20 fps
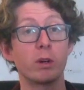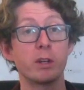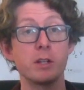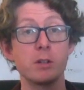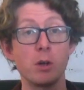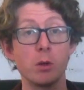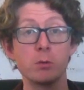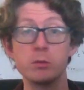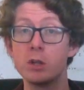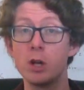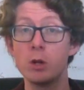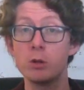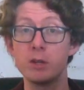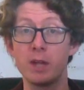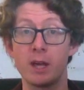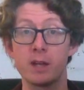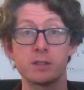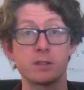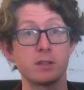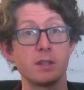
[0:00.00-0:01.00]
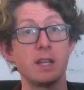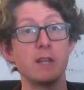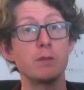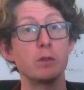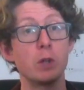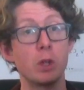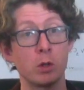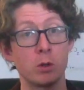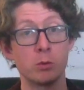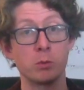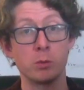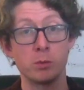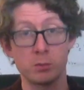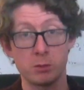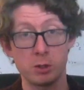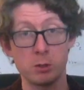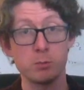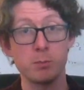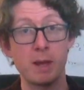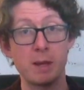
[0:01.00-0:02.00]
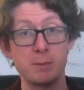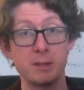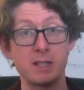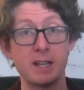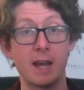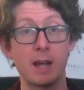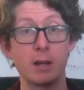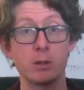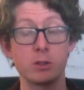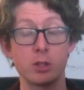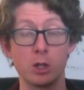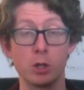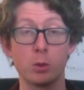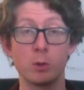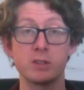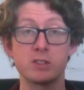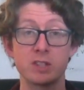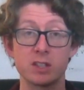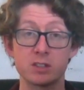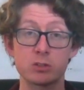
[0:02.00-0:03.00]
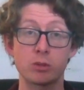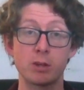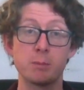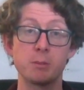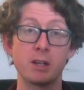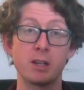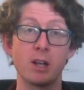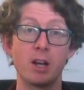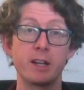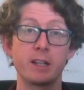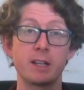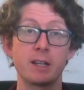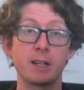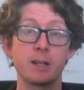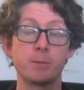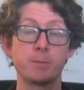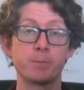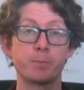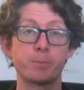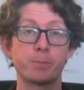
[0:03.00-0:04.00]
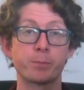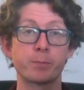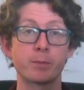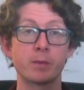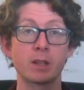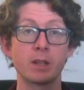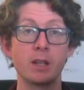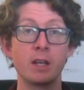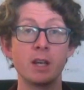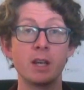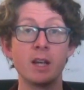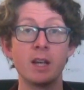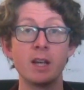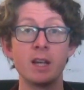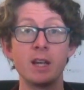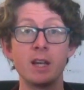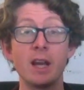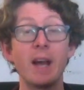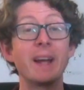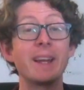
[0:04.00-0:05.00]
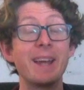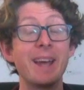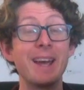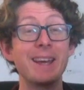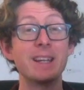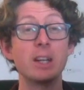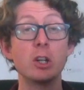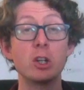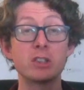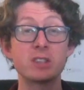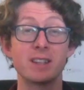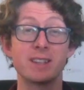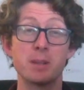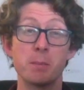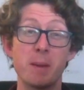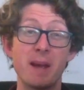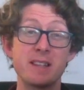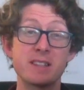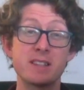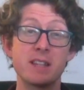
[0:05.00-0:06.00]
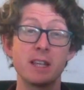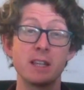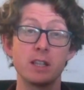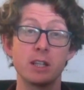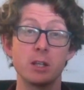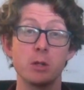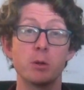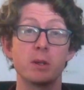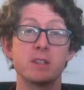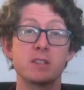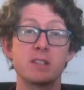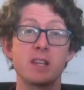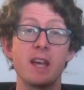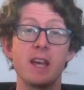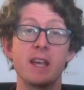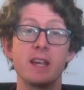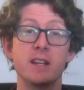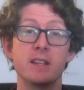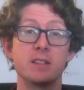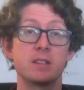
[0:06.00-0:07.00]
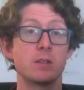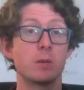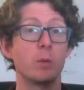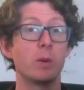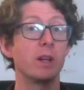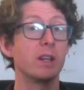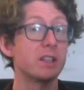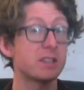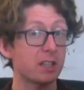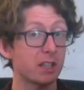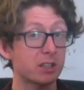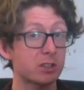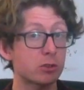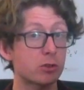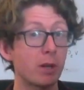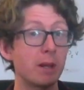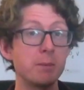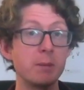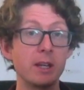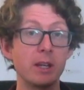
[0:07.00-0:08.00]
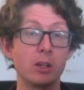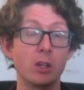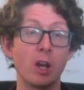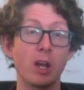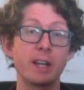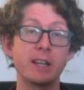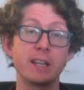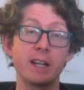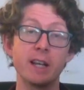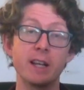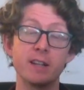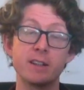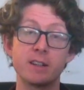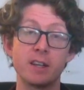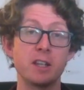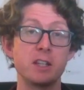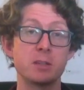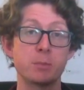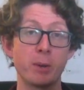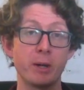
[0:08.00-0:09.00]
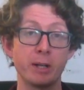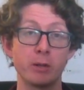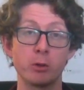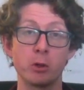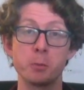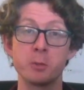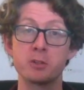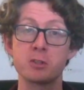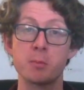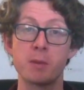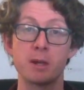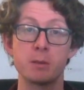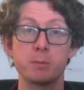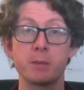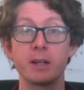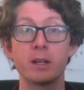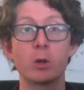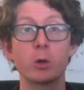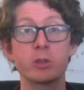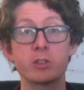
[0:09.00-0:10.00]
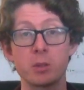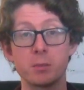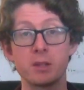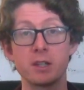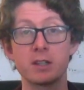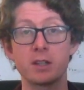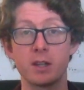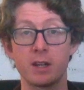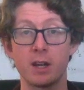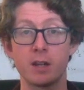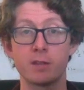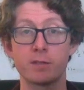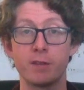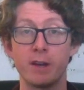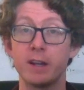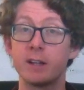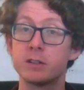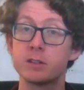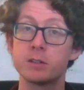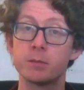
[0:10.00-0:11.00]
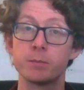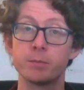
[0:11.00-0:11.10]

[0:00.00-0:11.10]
you don't know that, even though you maybe now know it's extremely likely. Again, it looks like the best thing that you can say is, well, it's extremely unlikely that he's spreading rumours about me, or something to that effect.